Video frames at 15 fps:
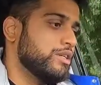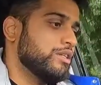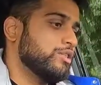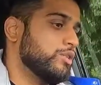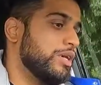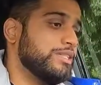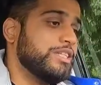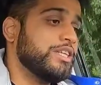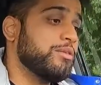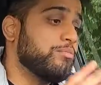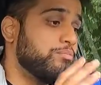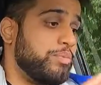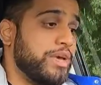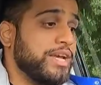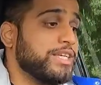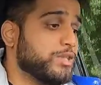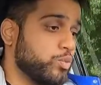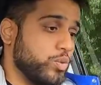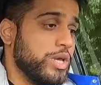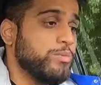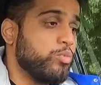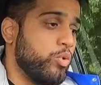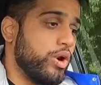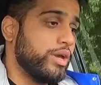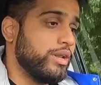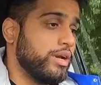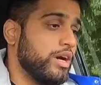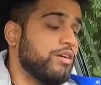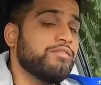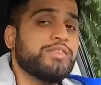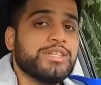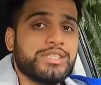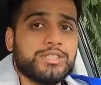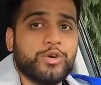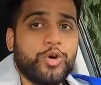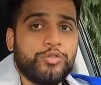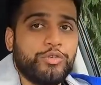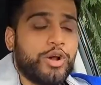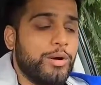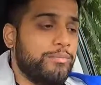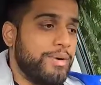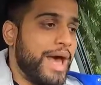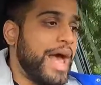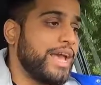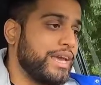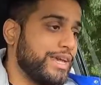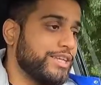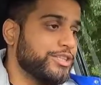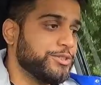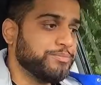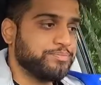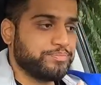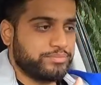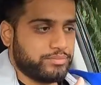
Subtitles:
So I'd say the biggest weak point of this overall package